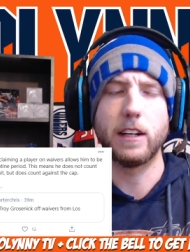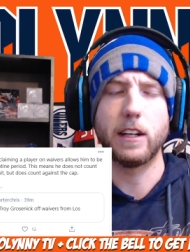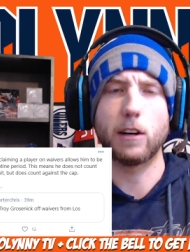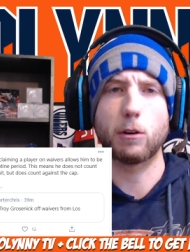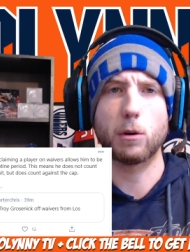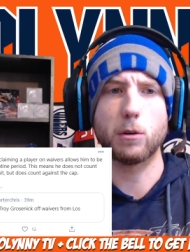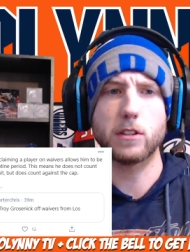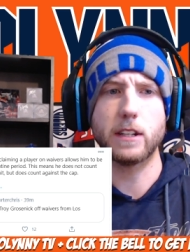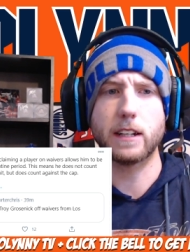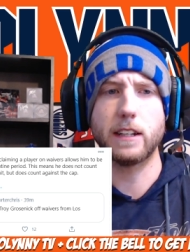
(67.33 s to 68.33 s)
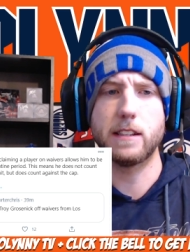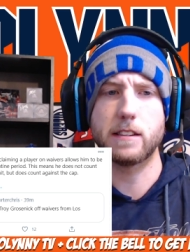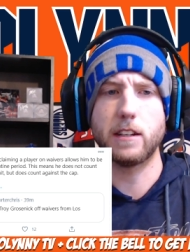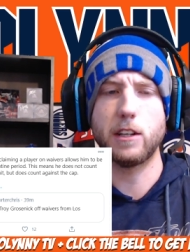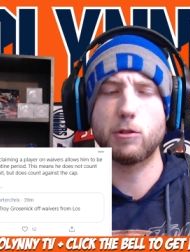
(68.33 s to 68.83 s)
Now, Grosenick is
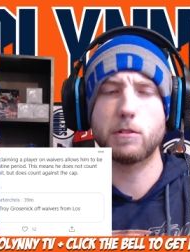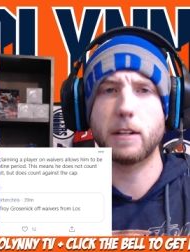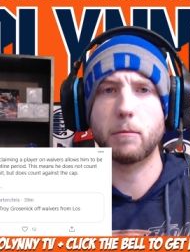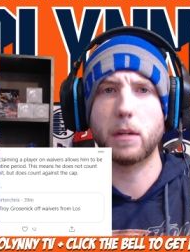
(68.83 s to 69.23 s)
an interesting